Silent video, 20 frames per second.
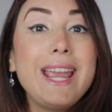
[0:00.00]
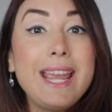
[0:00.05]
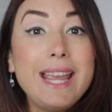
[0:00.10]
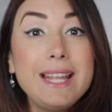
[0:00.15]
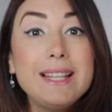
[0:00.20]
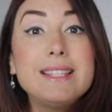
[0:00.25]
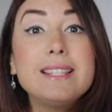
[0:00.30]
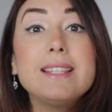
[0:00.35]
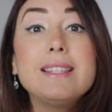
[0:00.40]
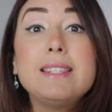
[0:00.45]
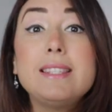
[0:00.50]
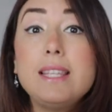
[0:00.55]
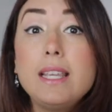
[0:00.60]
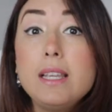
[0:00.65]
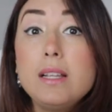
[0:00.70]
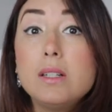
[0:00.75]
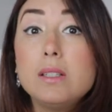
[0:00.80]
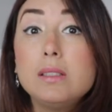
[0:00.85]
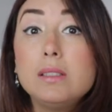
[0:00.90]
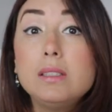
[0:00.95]
It's a
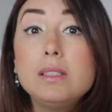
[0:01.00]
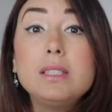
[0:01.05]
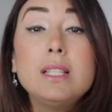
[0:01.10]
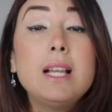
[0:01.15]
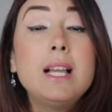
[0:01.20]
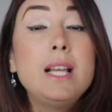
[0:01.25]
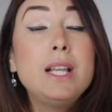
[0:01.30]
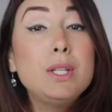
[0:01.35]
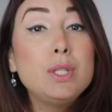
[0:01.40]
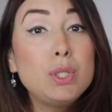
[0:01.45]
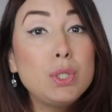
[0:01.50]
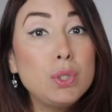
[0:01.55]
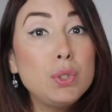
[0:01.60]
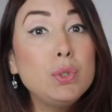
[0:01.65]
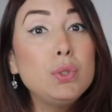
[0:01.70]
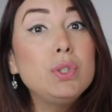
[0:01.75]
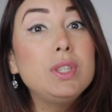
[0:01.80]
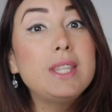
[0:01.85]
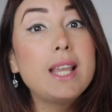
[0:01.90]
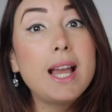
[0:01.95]
sequel
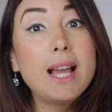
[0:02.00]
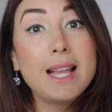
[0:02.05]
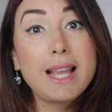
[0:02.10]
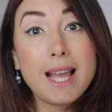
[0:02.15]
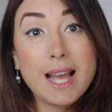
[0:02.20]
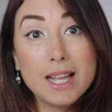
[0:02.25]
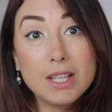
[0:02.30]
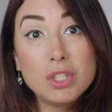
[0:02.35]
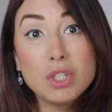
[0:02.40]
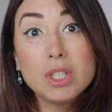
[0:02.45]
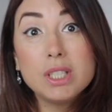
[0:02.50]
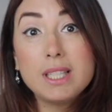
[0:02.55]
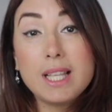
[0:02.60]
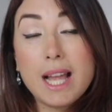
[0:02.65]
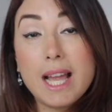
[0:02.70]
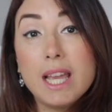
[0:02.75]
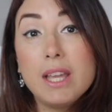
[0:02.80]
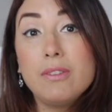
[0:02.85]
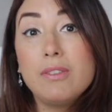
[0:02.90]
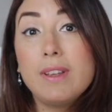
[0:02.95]
to the Gacha
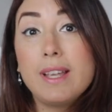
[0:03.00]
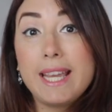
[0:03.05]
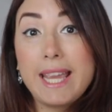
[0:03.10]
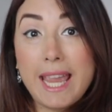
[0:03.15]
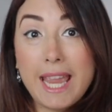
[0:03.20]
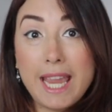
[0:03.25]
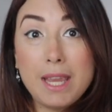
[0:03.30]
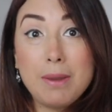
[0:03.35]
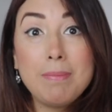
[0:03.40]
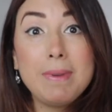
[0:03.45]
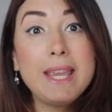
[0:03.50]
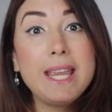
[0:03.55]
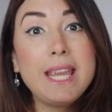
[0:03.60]
Life game